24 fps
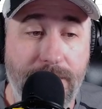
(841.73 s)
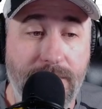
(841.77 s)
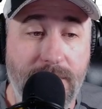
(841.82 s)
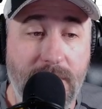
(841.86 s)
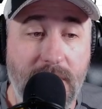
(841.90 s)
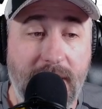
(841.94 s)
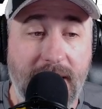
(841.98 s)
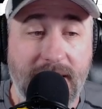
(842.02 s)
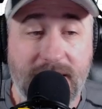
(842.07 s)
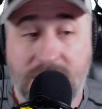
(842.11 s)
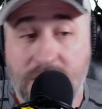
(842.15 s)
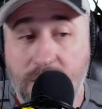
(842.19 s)

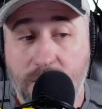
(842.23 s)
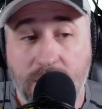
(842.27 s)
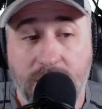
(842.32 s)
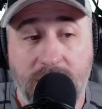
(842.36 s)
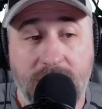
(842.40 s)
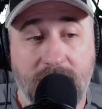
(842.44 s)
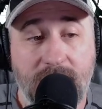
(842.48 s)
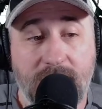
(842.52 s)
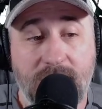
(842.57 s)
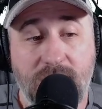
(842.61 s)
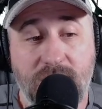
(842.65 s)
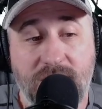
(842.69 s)
And so
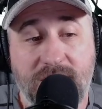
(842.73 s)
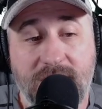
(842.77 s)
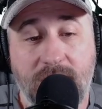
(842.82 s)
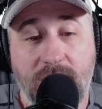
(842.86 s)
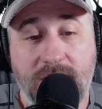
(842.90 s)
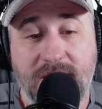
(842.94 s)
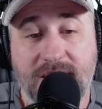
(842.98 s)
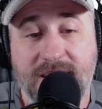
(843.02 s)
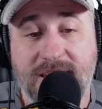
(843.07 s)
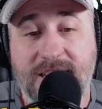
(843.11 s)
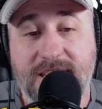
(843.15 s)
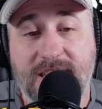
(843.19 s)
you
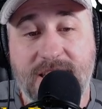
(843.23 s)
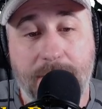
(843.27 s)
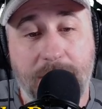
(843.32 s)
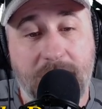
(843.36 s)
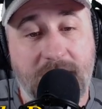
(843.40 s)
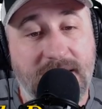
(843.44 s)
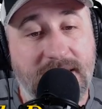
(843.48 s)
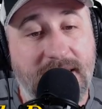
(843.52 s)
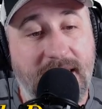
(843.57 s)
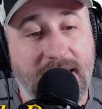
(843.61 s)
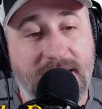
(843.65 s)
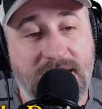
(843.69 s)
start to see some of
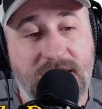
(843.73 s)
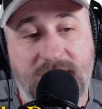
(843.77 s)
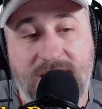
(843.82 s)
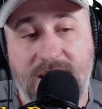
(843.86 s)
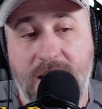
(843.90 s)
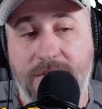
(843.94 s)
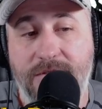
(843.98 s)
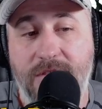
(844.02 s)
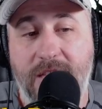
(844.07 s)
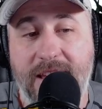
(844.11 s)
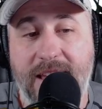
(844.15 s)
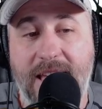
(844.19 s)
these guys just
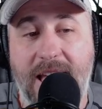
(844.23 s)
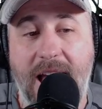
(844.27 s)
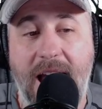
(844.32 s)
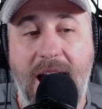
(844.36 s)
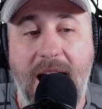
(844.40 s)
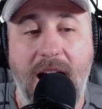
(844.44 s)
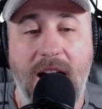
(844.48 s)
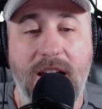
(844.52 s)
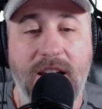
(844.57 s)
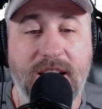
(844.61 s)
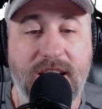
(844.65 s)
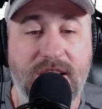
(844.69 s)
have like
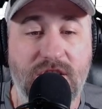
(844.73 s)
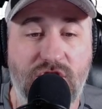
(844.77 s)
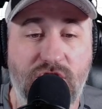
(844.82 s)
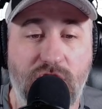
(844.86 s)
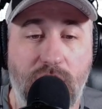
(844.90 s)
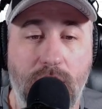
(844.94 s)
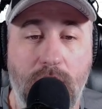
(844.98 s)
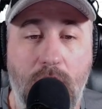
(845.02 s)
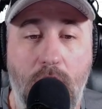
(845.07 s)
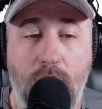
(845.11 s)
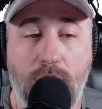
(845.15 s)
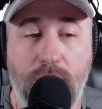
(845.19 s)
out of
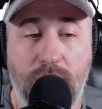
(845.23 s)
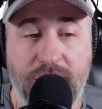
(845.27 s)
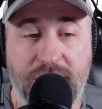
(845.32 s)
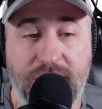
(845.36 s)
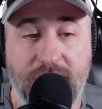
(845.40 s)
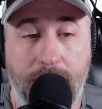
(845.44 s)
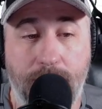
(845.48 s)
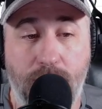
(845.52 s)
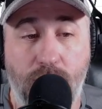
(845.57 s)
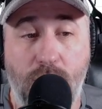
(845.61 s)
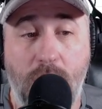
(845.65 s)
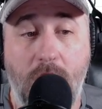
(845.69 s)
control
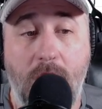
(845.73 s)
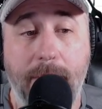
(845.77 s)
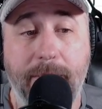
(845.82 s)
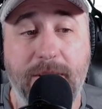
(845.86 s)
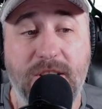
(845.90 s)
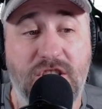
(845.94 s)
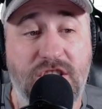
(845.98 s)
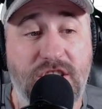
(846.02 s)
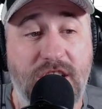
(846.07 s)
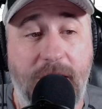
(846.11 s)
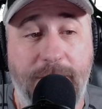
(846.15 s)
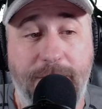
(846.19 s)
ownership. Rahm
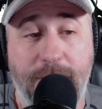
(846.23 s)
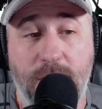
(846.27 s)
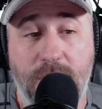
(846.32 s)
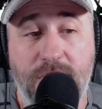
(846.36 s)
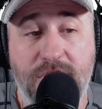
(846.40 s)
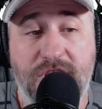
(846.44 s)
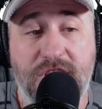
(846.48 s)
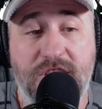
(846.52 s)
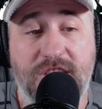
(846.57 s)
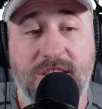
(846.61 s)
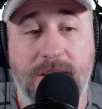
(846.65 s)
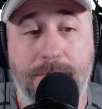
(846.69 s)
and Scheffler
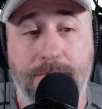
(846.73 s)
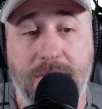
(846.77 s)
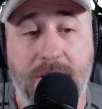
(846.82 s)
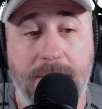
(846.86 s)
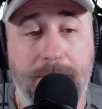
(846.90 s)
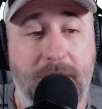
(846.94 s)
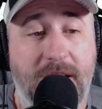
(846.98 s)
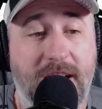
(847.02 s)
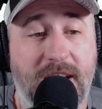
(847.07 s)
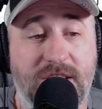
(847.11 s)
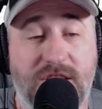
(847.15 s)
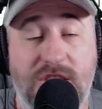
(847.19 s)
is just simply
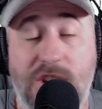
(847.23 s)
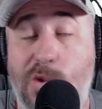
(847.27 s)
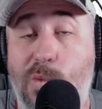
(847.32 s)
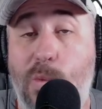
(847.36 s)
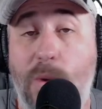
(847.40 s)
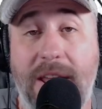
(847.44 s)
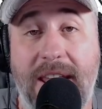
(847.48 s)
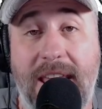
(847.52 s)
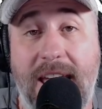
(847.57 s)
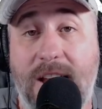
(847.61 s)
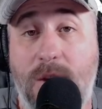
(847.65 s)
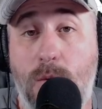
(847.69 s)
because their
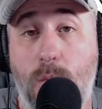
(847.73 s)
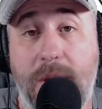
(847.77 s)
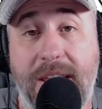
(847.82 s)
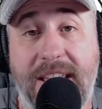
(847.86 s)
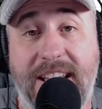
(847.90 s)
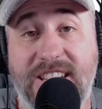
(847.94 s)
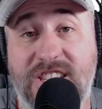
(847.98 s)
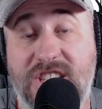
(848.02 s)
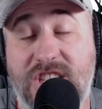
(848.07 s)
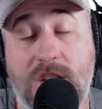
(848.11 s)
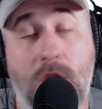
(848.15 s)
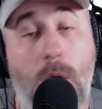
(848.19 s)
win
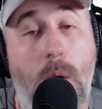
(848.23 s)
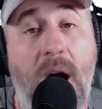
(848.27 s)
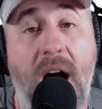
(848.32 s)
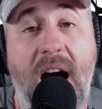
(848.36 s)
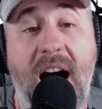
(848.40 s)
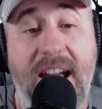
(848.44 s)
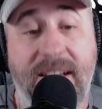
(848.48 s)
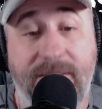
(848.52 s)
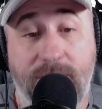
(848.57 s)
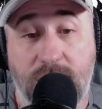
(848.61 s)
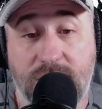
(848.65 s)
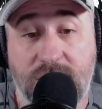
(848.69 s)
equity is so
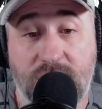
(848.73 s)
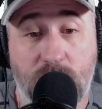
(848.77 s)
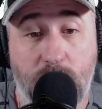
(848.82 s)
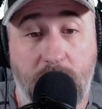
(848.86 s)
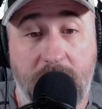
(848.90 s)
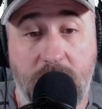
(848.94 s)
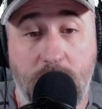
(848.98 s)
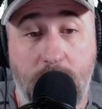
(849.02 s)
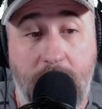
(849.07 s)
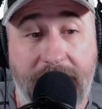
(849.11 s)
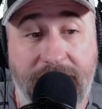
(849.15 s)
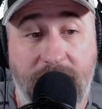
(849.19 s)
high versus
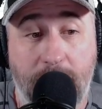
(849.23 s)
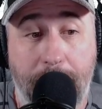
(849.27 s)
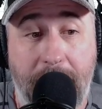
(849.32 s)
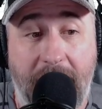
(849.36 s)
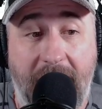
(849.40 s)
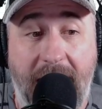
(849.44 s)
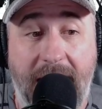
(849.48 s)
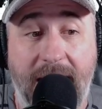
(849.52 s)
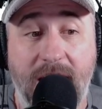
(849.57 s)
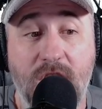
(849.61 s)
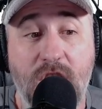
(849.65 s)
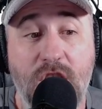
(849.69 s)
what you have to
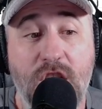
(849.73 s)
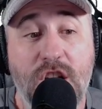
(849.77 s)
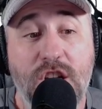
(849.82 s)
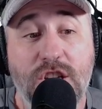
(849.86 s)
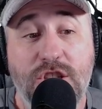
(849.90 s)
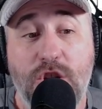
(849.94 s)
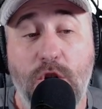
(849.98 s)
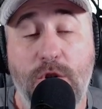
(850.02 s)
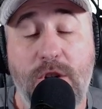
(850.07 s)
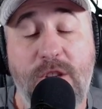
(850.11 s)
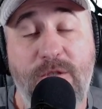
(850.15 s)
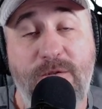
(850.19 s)
pay.
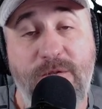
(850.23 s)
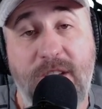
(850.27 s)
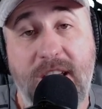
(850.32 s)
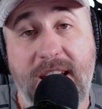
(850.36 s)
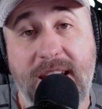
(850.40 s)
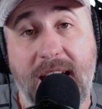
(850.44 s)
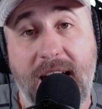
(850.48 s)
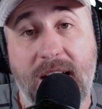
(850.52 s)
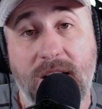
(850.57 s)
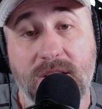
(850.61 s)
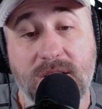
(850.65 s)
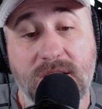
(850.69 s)
Tony
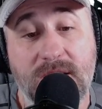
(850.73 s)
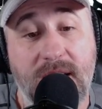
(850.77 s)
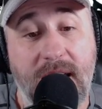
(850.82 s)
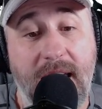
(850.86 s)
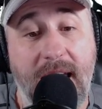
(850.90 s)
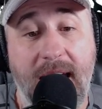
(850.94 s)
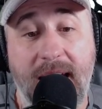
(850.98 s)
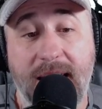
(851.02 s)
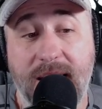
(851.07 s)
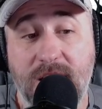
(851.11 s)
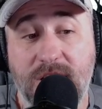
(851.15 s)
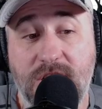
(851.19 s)
Finau's
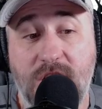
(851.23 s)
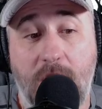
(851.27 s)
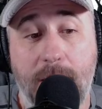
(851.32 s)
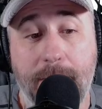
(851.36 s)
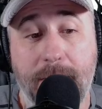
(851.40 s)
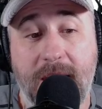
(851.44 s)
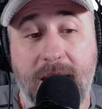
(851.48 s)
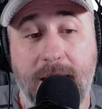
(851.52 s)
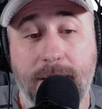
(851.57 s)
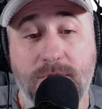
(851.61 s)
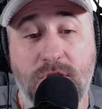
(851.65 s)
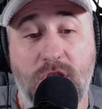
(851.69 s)
and
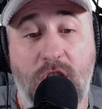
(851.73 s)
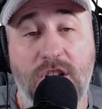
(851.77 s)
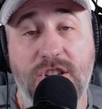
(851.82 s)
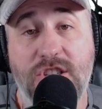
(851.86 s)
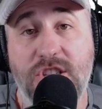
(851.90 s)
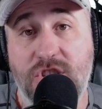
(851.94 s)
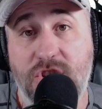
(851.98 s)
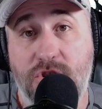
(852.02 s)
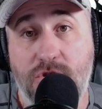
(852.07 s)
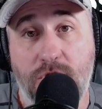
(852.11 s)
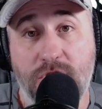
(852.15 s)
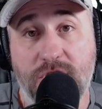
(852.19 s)
Tom Kim's are
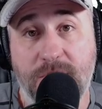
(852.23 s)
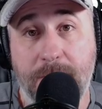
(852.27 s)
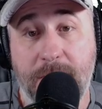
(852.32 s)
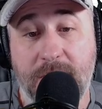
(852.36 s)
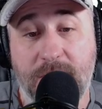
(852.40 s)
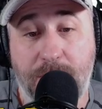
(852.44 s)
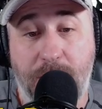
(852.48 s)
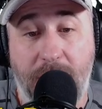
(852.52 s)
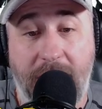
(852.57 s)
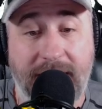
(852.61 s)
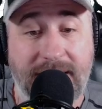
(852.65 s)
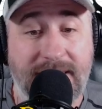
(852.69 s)
just gross
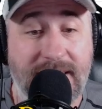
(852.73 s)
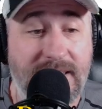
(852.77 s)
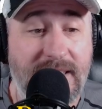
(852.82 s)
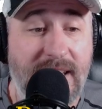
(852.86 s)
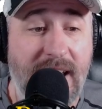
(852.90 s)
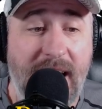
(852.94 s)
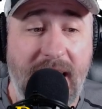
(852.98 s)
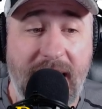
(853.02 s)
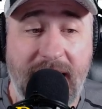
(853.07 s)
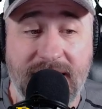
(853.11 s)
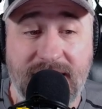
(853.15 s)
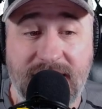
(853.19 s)
misprices.
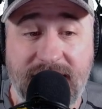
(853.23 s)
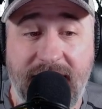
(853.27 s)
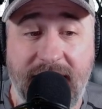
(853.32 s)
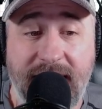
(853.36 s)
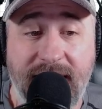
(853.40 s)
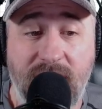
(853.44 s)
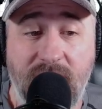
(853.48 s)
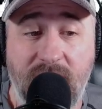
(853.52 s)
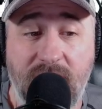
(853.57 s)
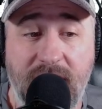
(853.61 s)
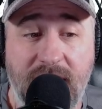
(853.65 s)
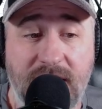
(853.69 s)
And
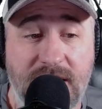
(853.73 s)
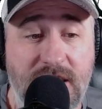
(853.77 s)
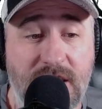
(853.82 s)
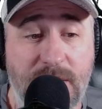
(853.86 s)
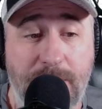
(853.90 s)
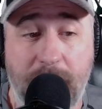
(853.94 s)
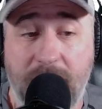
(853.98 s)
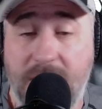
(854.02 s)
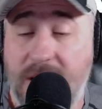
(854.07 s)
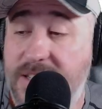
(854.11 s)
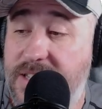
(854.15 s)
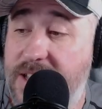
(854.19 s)
Xander is
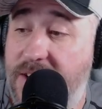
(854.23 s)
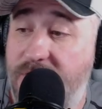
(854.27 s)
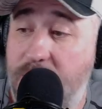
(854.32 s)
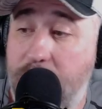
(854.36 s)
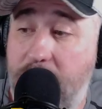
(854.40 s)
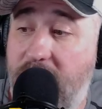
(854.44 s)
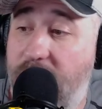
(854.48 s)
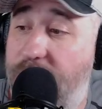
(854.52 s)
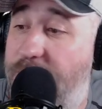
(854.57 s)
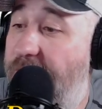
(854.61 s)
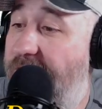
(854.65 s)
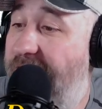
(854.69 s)
just because
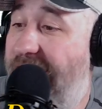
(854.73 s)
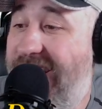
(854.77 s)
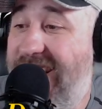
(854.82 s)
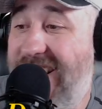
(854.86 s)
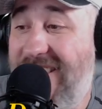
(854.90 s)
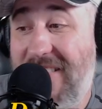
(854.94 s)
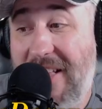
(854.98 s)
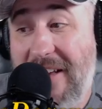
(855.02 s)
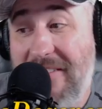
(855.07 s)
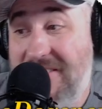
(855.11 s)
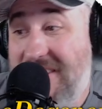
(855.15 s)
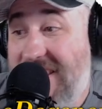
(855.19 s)
everybody
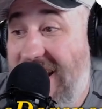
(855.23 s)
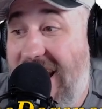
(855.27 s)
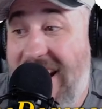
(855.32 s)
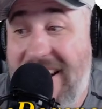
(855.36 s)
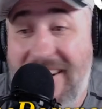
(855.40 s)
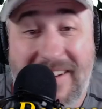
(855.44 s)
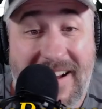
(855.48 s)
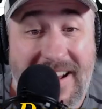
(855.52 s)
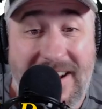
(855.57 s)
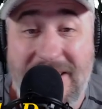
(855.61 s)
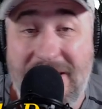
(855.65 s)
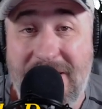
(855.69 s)
fucking loves
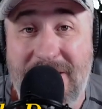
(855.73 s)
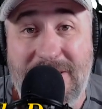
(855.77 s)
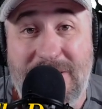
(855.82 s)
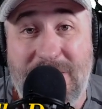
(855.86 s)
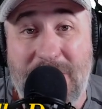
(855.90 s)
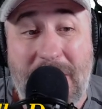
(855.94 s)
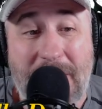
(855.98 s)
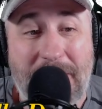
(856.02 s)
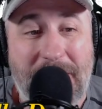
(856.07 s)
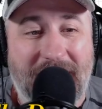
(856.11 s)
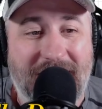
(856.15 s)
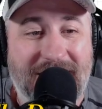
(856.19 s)
Xander. I don't know what
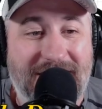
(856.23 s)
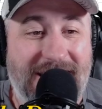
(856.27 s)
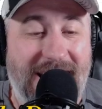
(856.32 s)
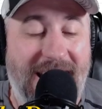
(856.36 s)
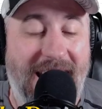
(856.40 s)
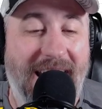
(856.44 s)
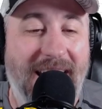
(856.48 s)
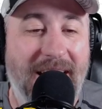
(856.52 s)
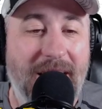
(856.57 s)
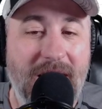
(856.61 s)
you want me to say.